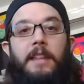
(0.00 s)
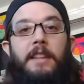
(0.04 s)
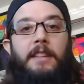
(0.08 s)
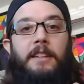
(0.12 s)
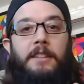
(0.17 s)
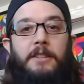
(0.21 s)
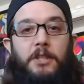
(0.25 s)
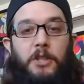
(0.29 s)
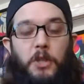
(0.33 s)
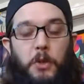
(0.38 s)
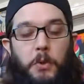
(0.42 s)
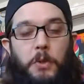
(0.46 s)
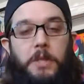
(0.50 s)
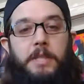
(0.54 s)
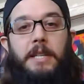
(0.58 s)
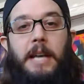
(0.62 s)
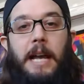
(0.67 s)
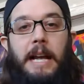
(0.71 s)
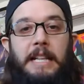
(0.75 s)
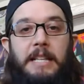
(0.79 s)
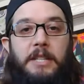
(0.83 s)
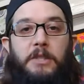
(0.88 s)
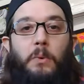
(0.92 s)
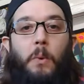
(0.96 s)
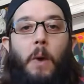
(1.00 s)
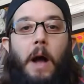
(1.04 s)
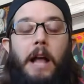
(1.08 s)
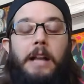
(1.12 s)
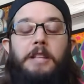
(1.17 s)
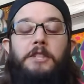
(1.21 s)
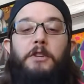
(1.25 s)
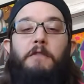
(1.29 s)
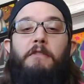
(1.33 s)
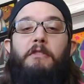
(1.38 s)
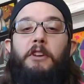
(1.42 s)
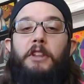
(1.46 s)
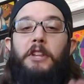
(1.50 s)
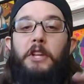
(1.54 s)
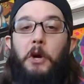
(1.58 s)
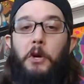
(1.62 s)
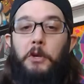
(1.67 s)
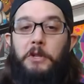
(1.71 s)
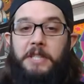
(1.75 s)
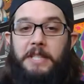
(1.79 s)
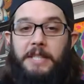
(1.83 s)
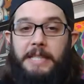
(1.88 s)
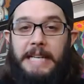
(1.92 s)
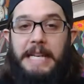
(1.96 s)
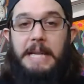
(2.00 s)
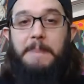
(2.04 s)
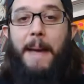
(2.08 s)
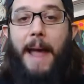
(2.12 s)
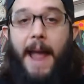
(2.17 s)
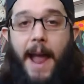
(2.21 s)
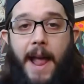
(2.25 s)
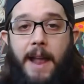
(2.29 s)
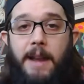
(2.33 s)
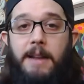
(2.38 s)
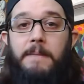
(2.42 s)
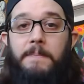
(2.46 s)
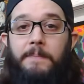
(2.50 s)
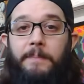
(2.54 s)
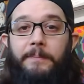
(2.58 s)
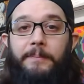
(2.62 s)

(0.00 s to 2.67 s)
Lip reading: the Suicide Squad. So for the old C-Man,